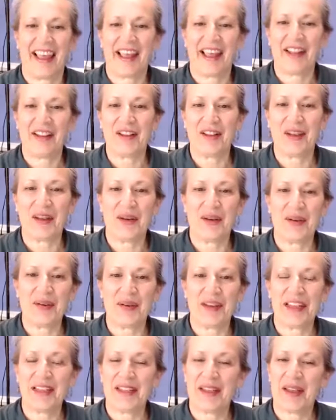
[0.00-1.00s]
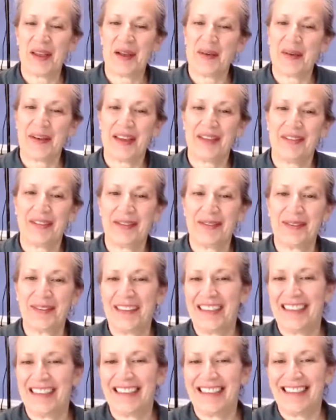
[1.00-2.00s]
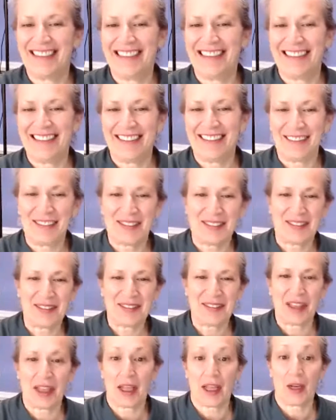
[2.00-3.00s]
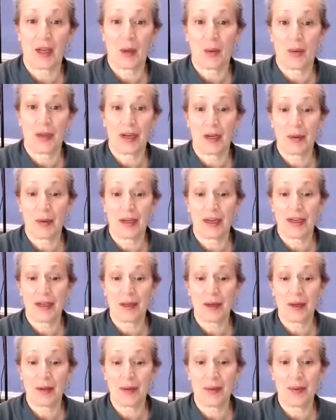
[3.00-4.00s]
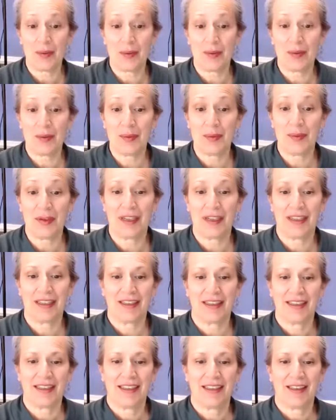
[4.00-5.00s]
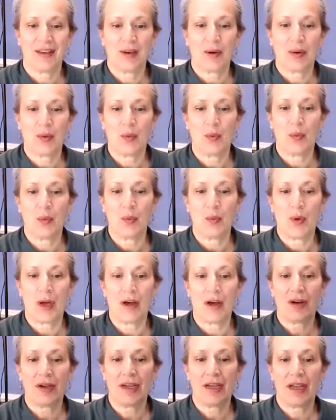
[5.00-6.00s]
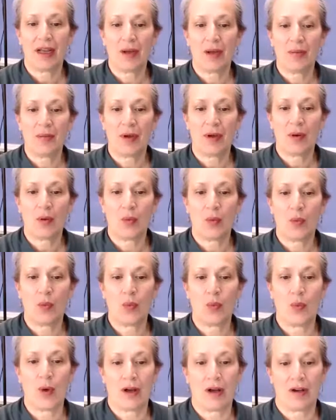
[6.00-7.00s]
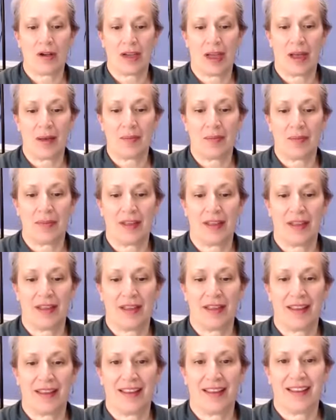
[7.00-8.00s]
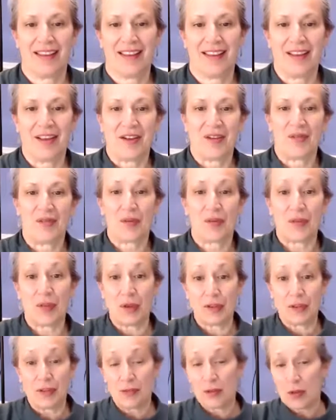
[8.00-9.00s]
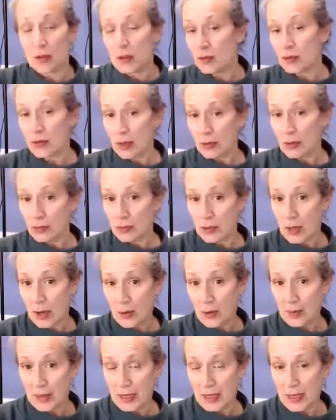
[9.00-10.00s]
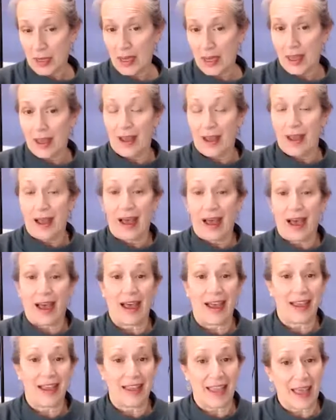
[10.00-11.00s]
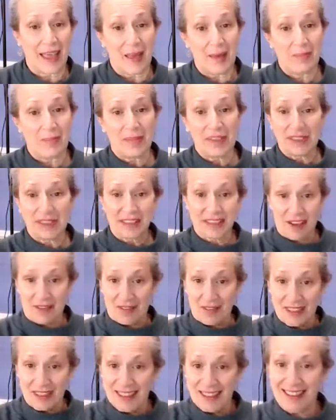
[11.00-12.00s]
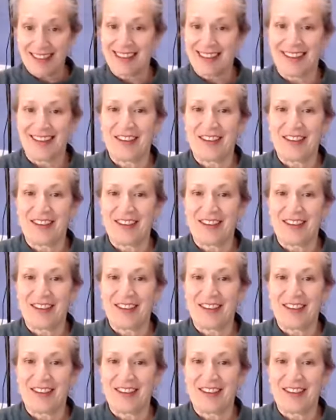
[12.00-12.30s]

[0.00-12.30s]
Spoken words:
Hello, hello, everyone. Hello, hello, hello. Welcome, welcome. For those of you who don't know me, I am Miss Stephanie